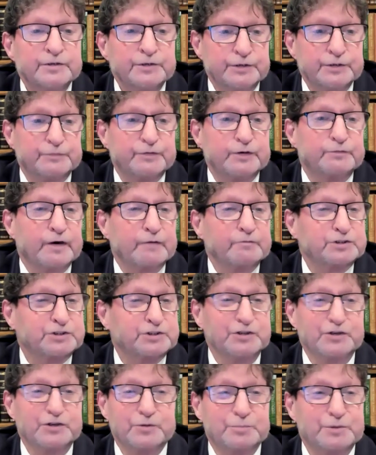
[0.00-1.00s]
If you've ever
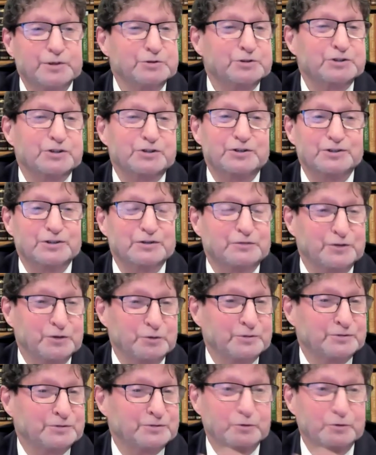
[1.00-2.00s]
seen the musical, if
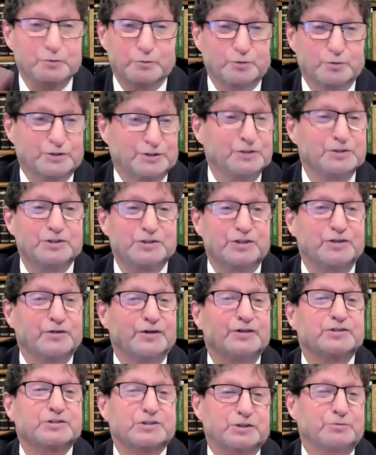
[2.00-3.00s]
you didn't see
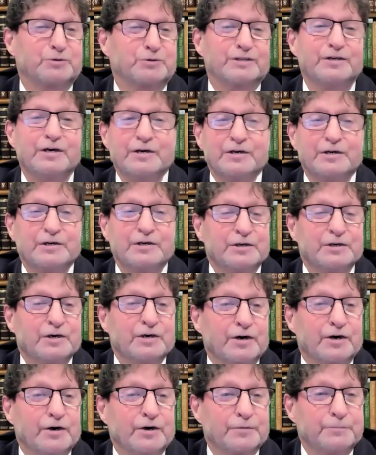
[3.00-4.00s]
the history,
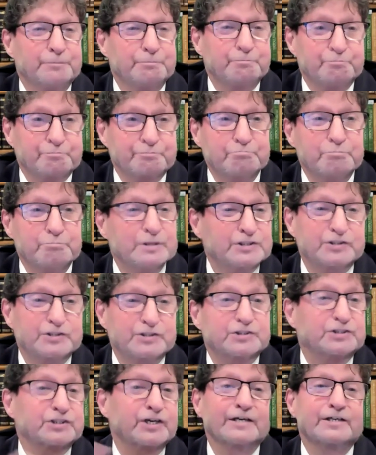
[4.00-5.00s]
Miss
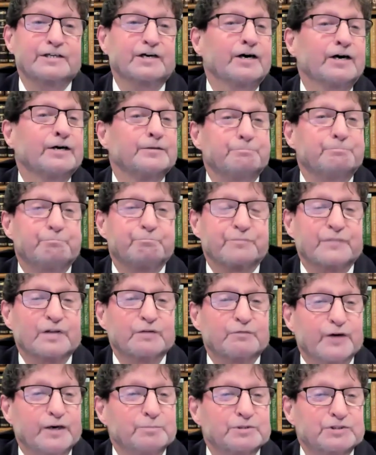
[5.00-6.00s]
Saigon,
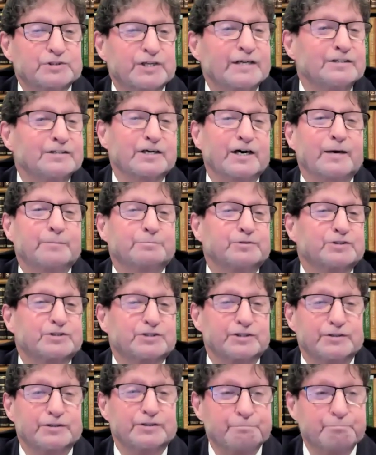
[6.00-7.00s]
the famous helicopter
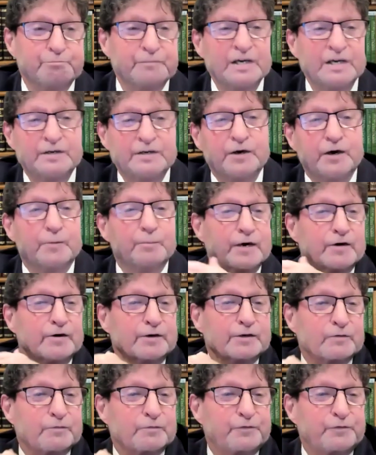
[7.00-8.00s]
scene.
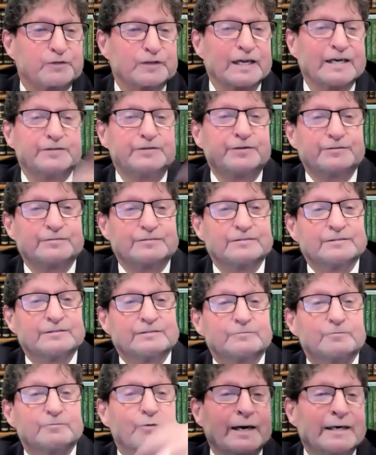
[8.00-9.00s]
America fled,
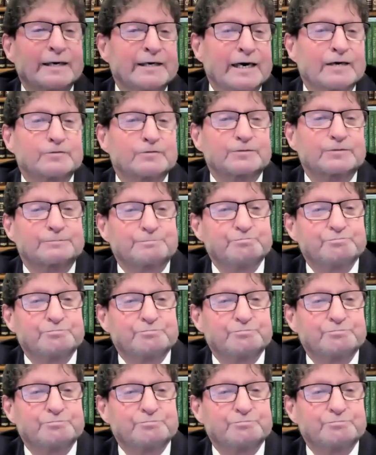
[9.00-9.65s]
ran out,